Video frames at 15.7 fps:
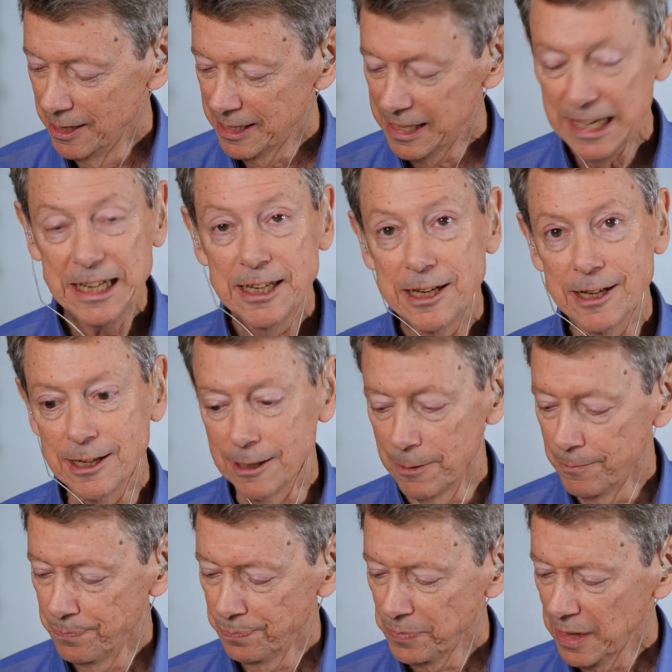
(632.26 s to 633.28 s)
thinking,
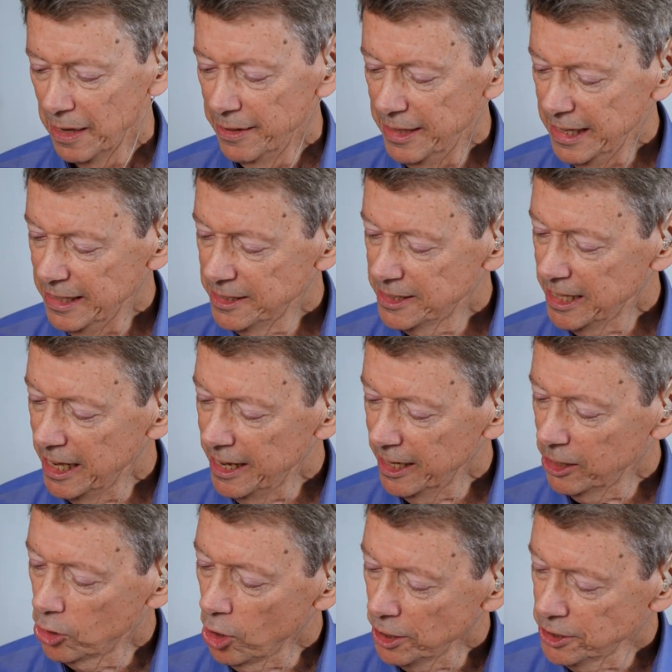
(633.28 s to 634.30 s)
The
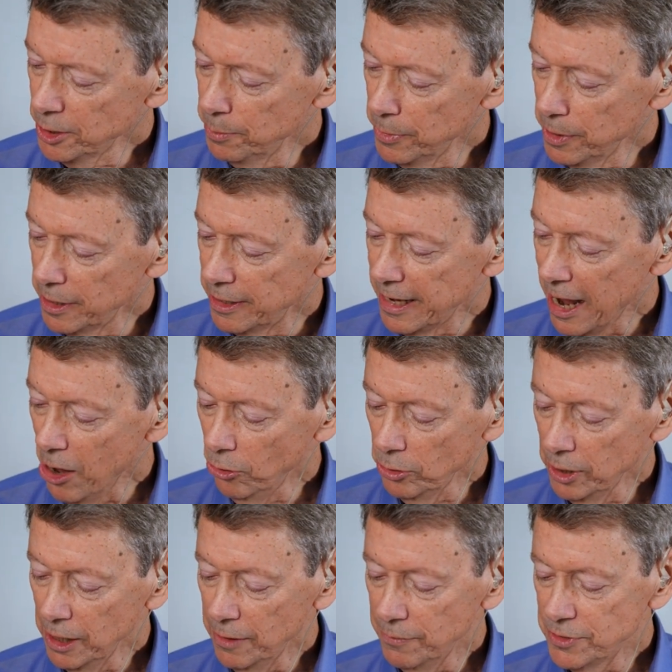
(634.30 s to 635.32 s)
ascetic Gautama now
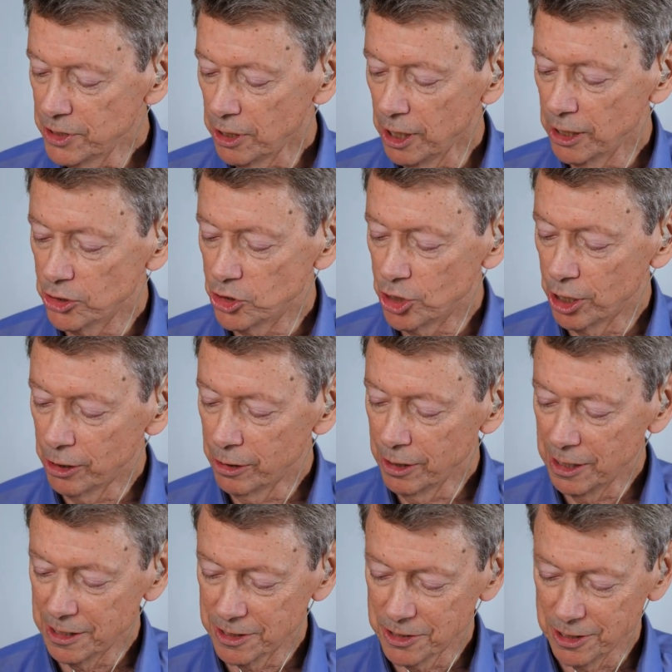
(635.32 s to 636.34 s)
lives
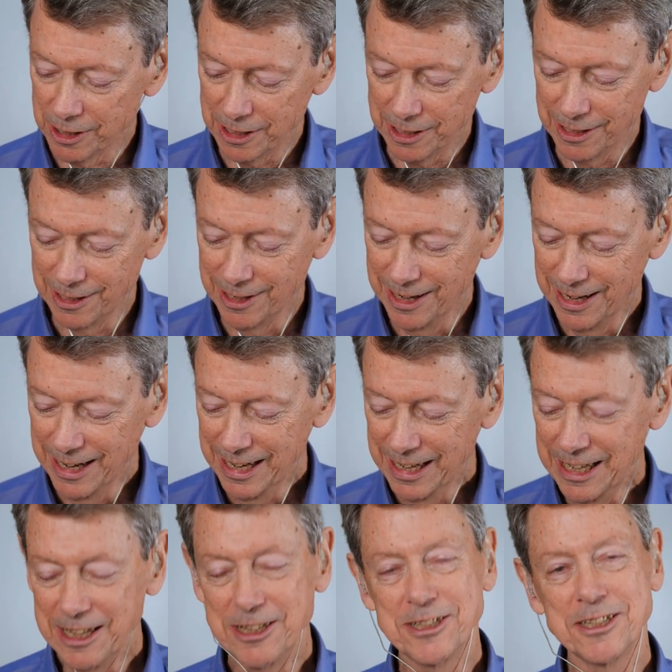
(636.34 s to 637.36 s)
luxuriously.
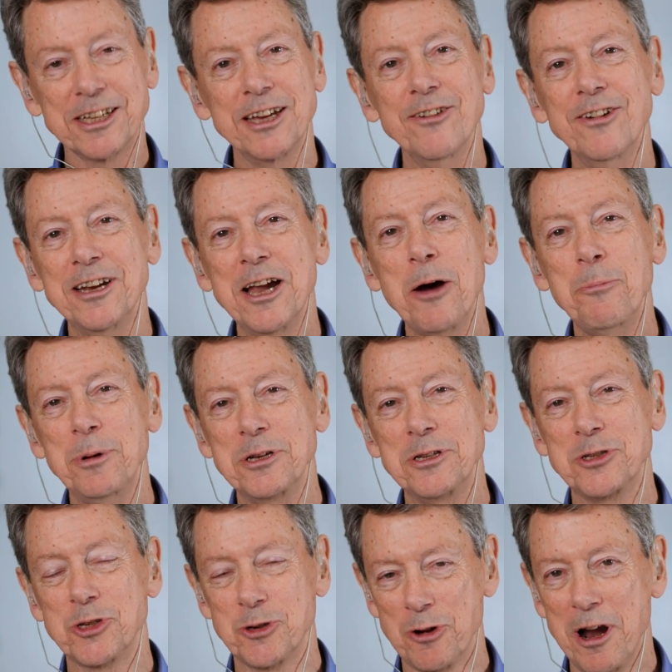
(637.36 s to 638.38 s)
He has given up
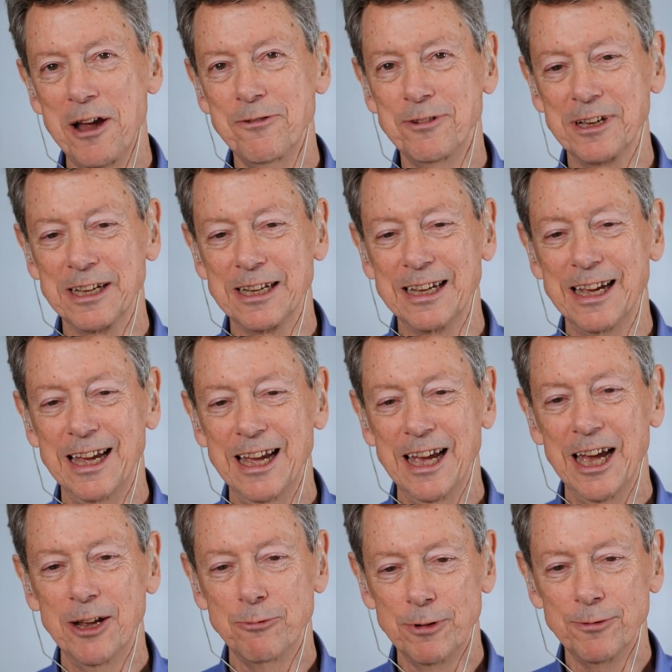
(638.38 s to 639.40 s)
his striving
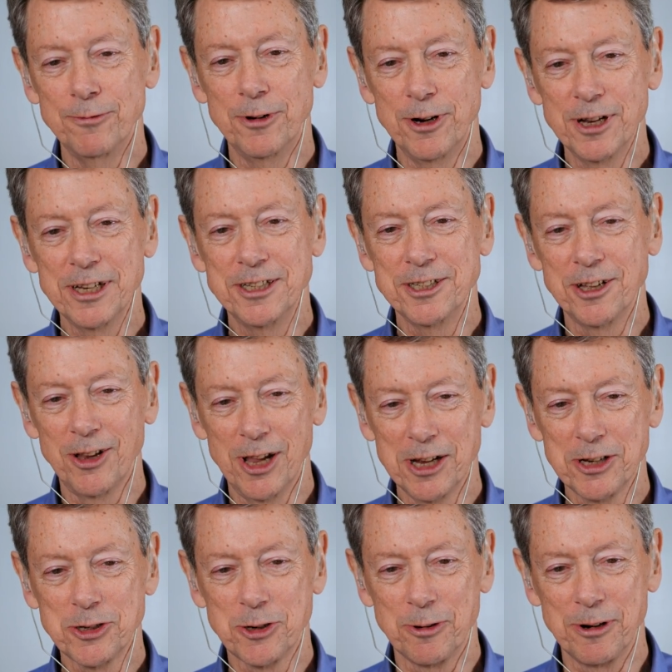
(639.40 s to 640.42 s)
and reverted to
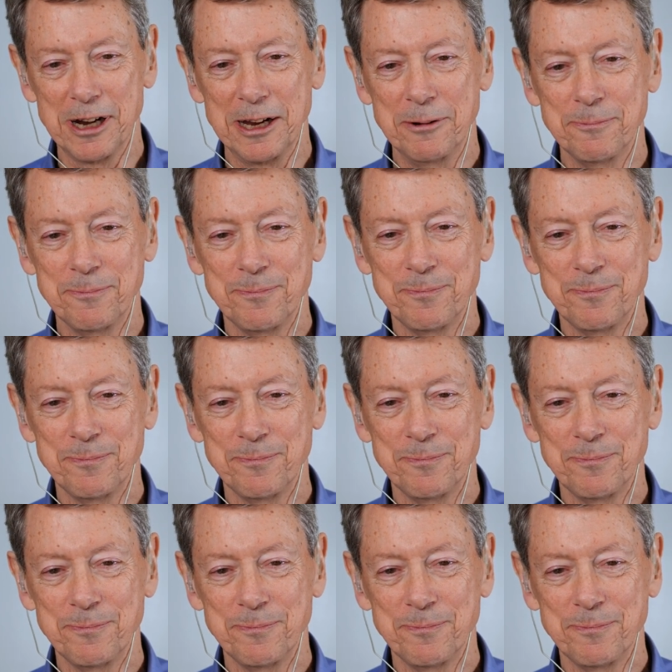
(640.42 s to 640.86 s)
luxury.